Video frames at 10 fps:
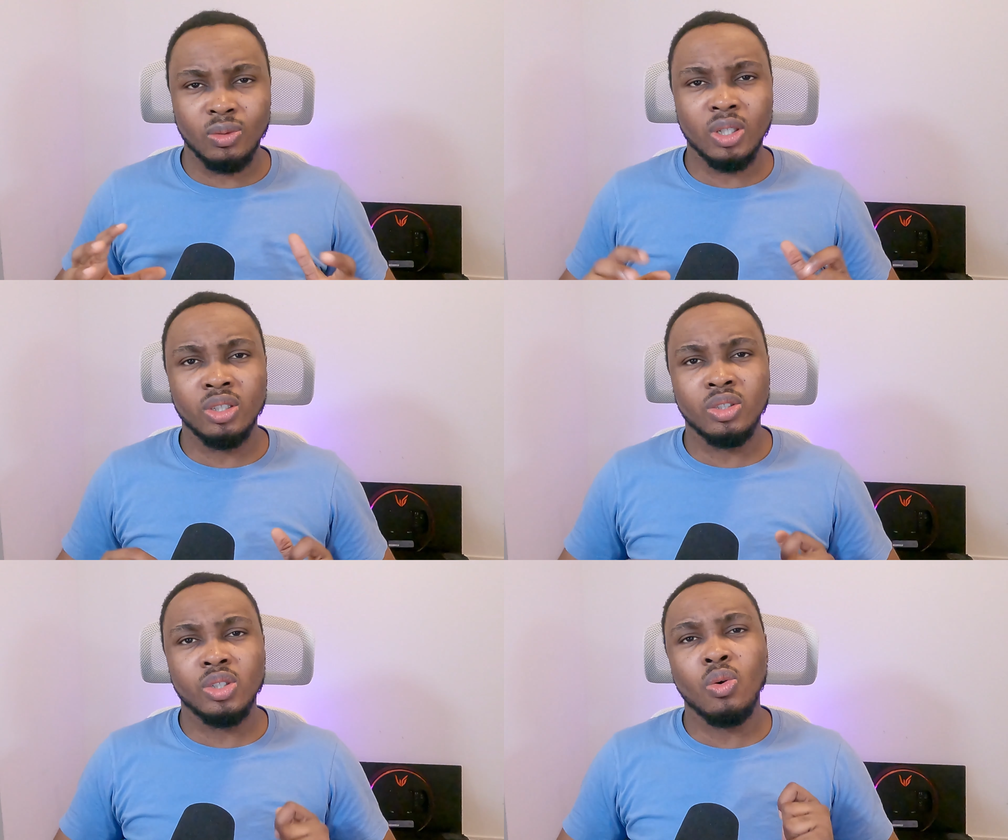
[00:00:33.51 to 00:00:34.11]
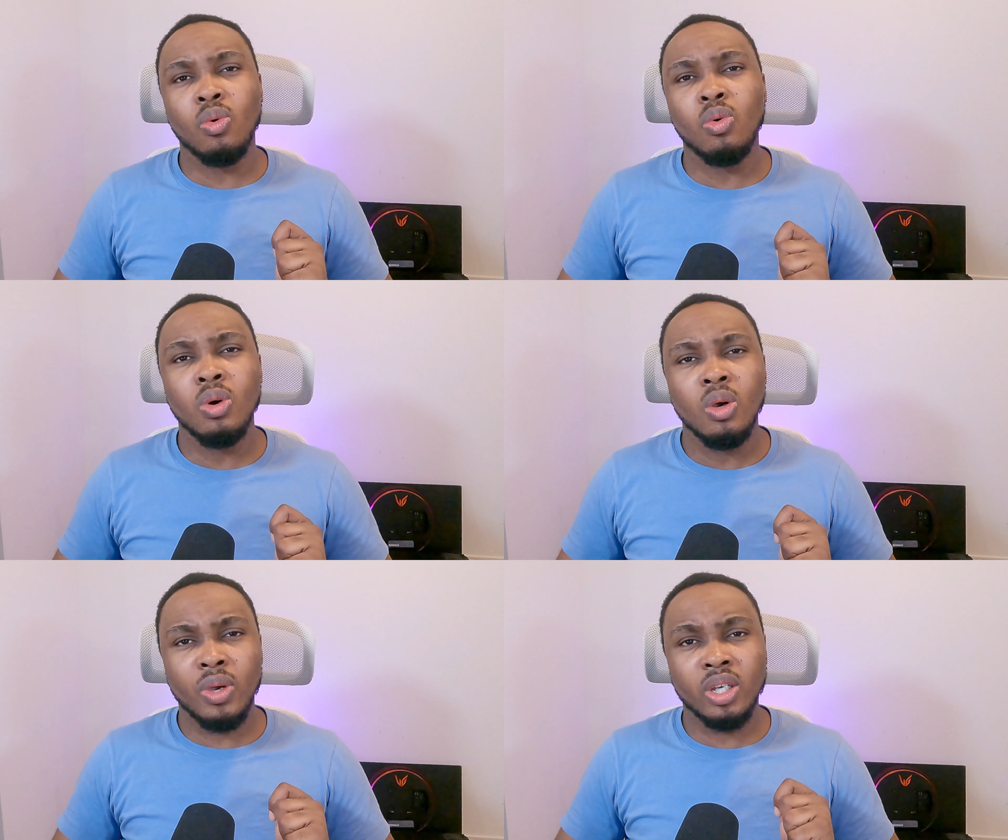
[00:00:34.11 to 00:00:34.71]
We're going
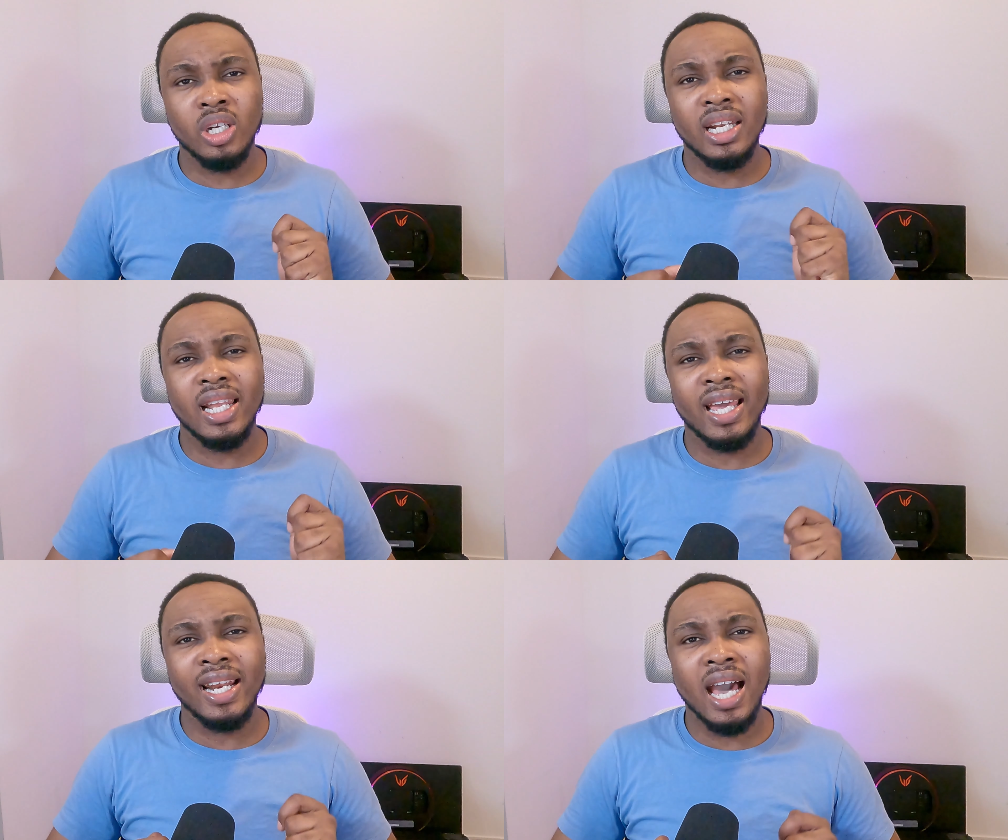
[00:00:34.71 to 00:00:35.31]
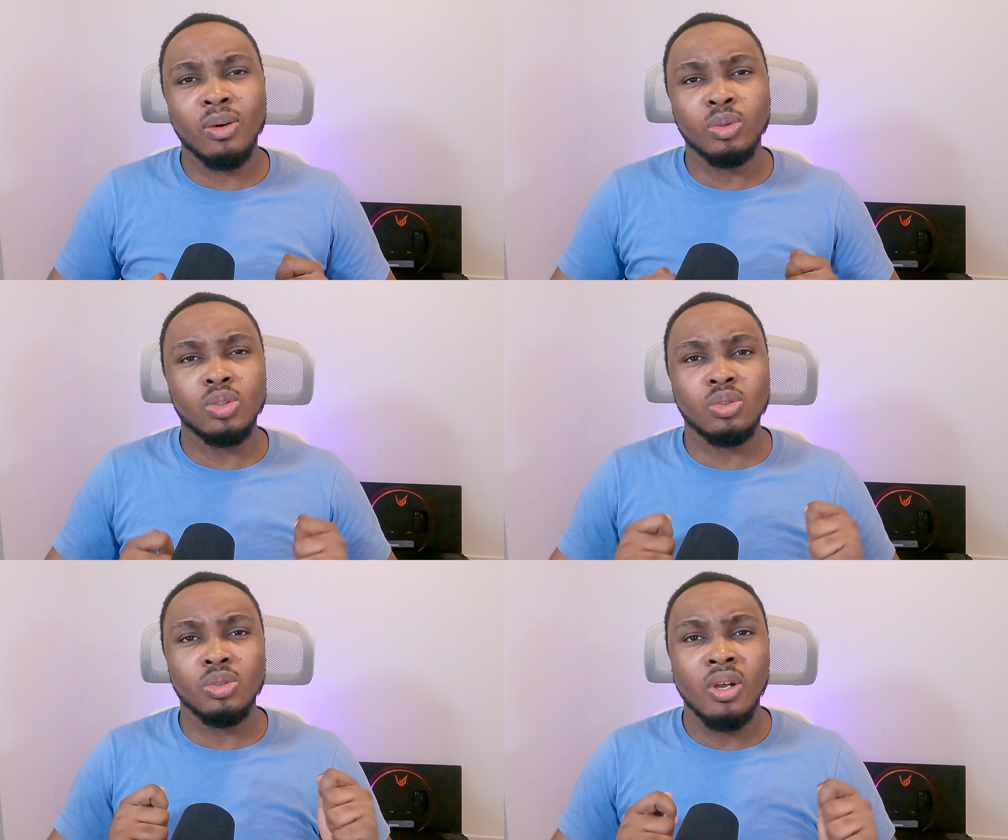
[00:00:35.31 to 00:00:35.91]
to learn how
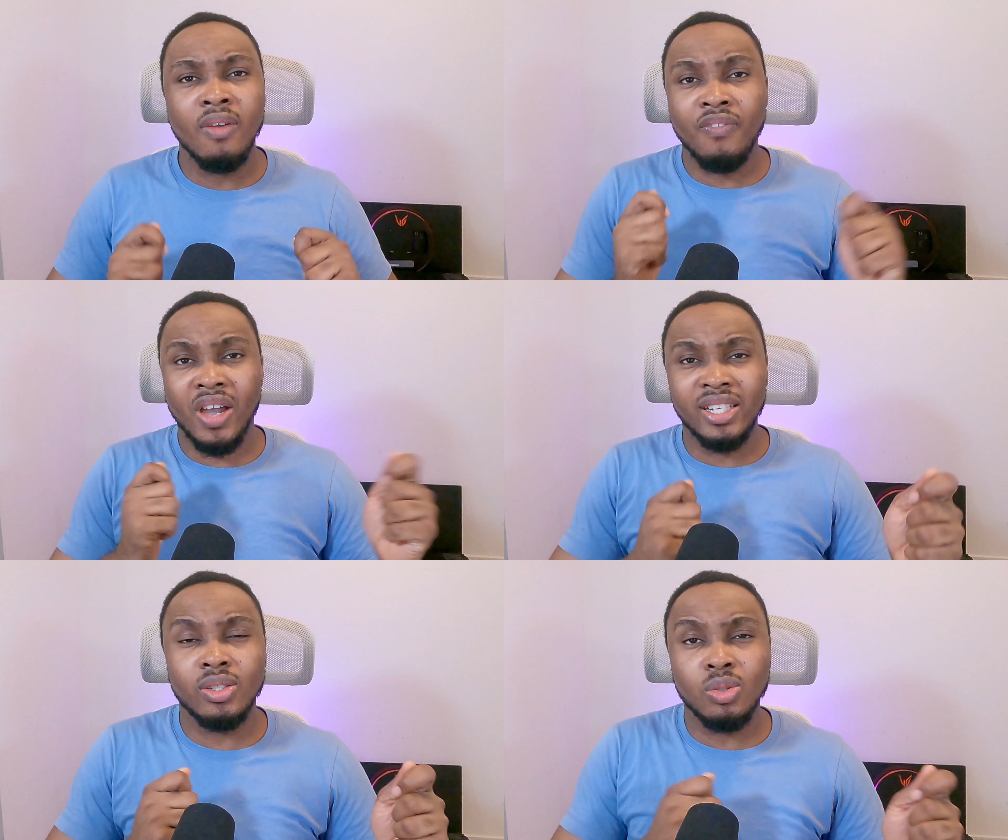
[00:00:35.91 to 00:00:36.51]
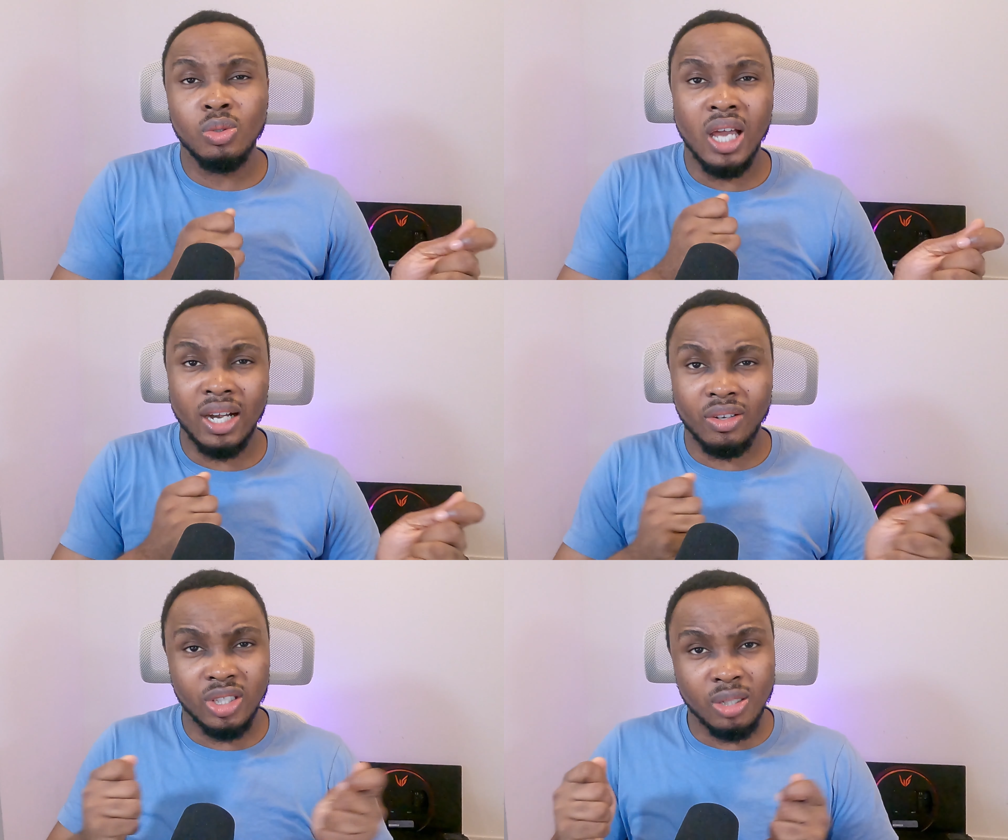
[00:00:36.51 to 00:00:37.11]
to find a school
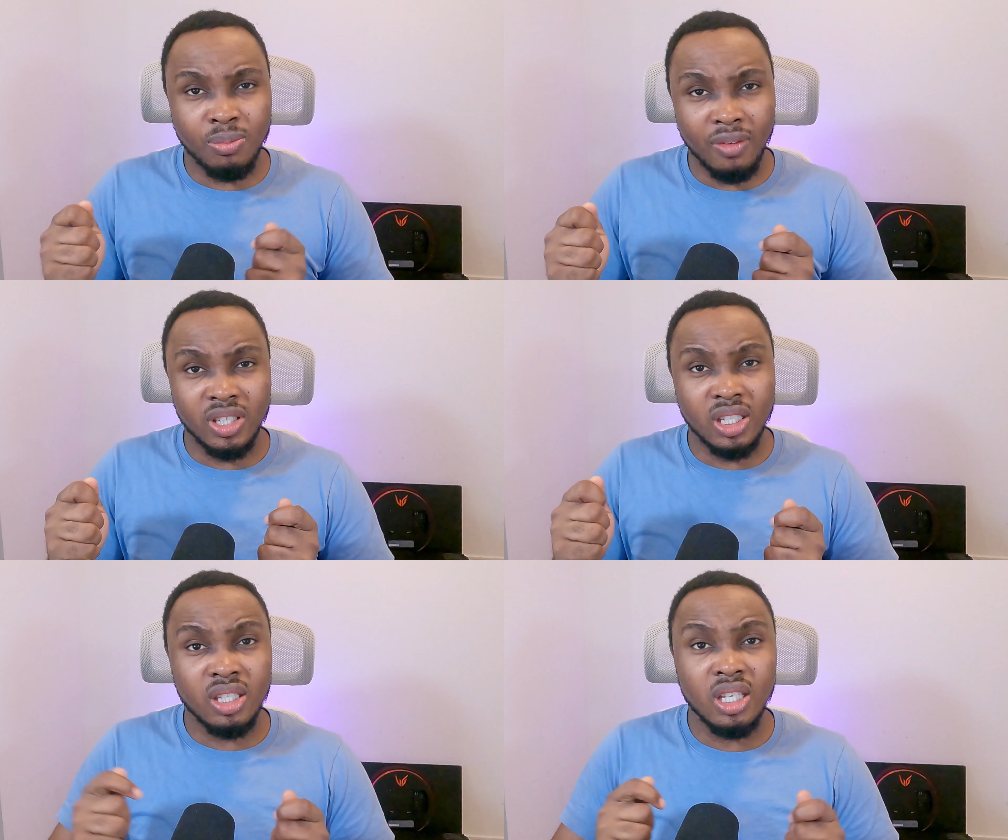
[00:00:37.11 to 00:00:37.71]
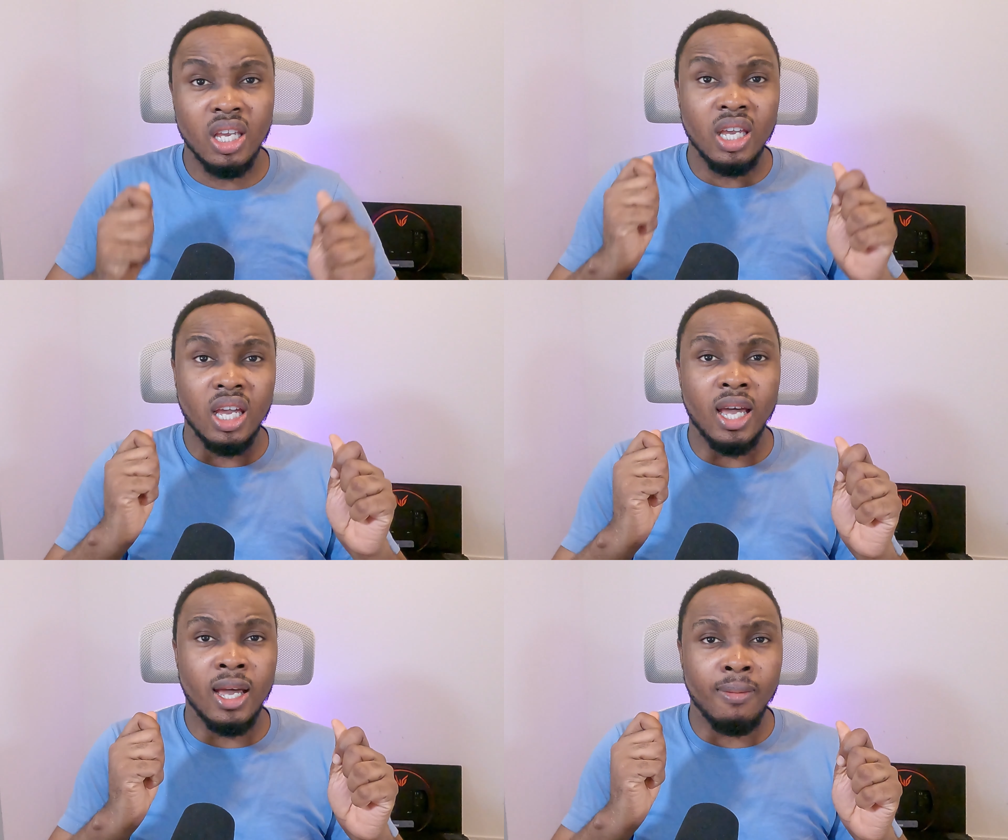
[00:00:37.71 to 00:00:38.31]
across these provinces,
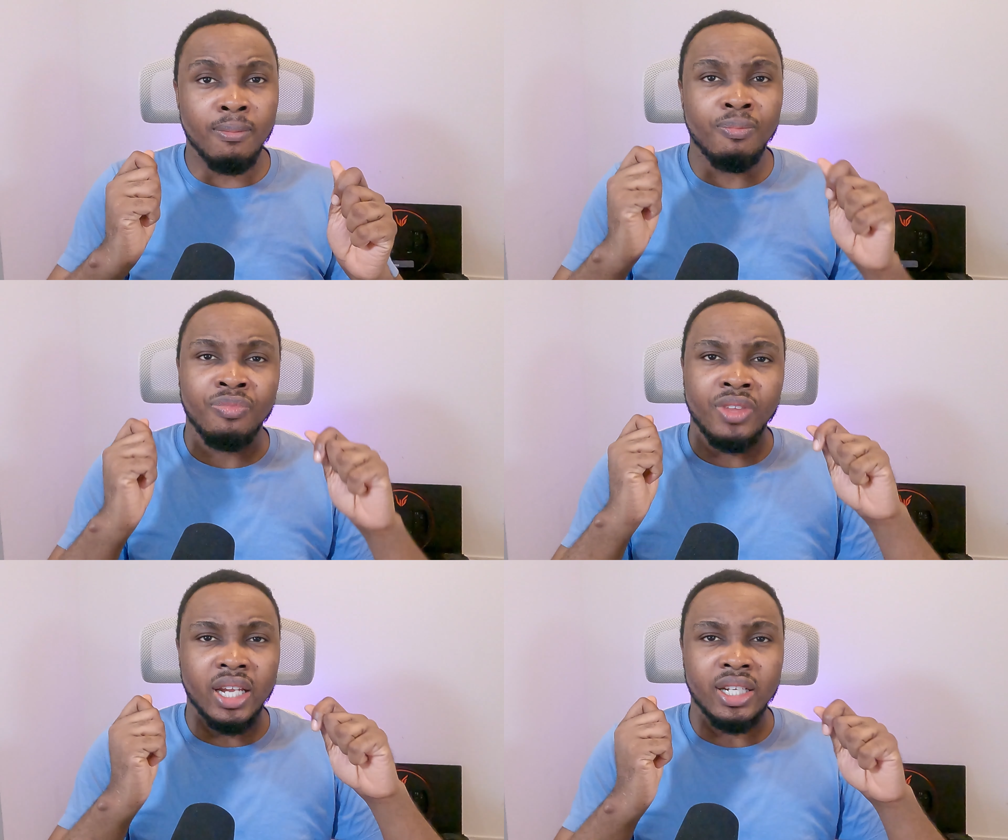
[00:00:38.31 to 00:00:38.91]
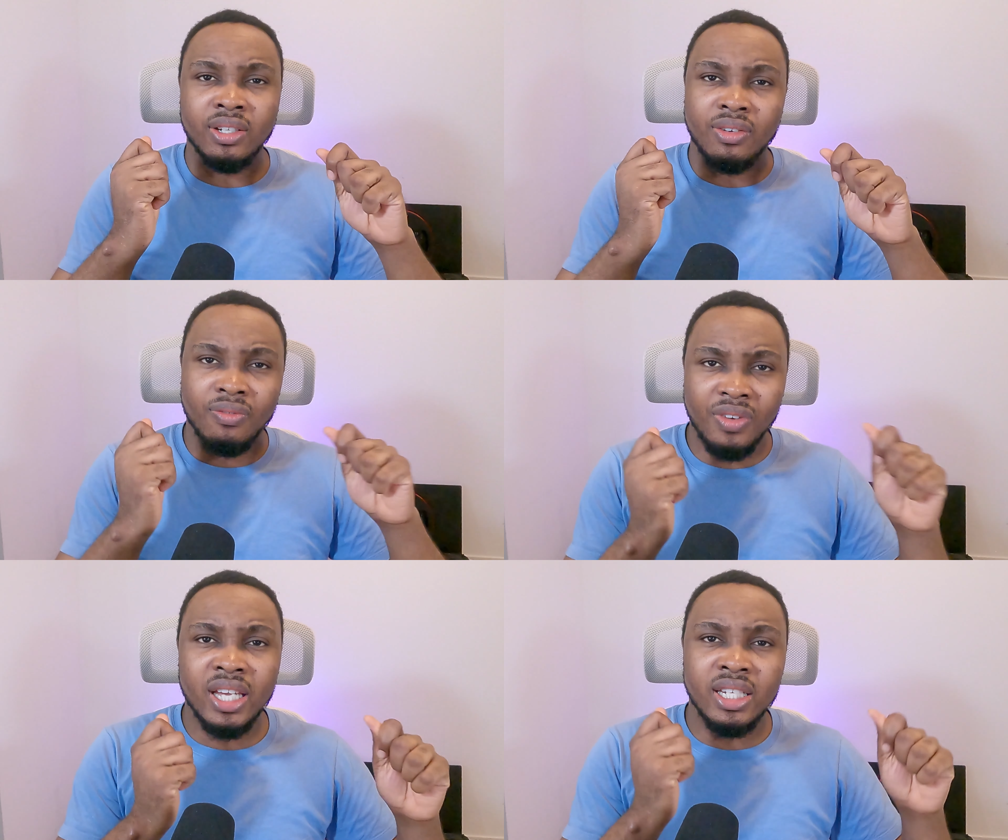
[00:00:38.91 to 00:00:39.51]
and
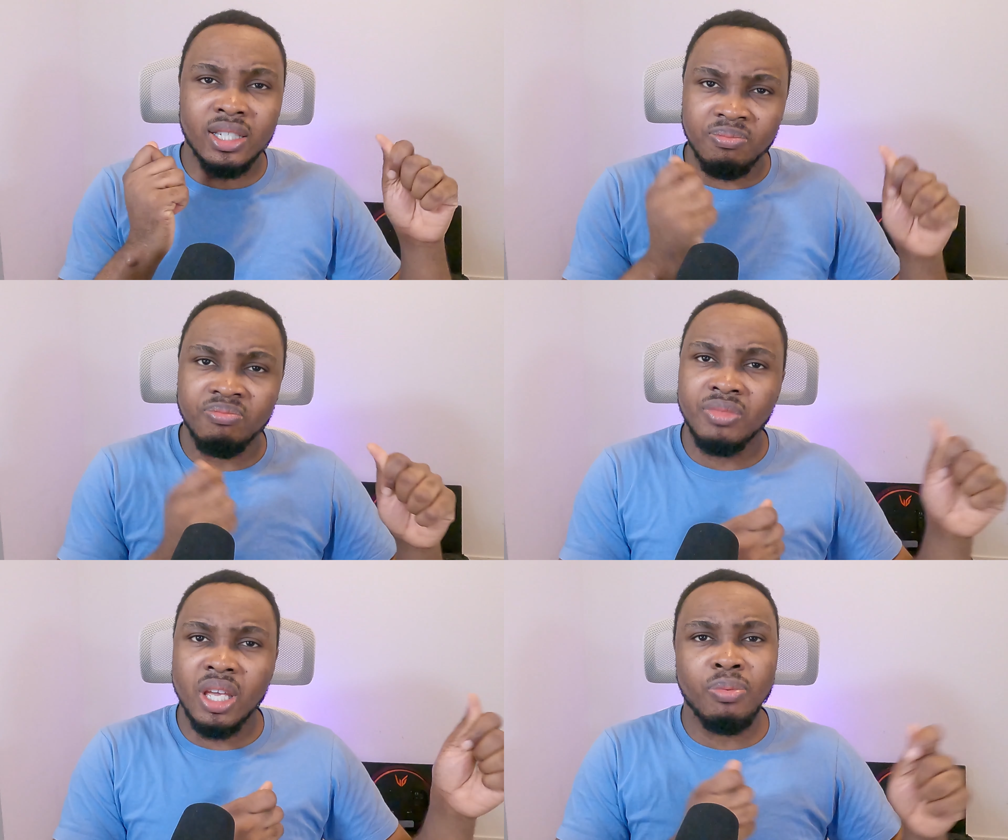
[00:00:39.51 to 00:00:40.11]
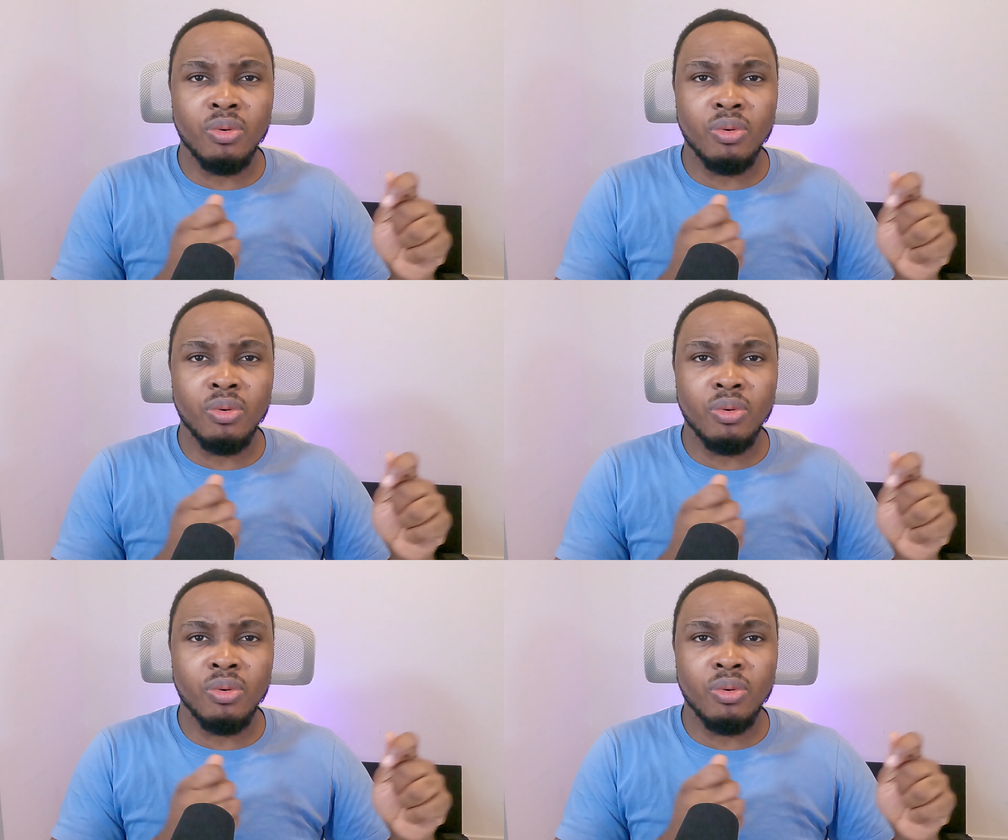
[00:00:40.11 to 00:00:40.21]
find a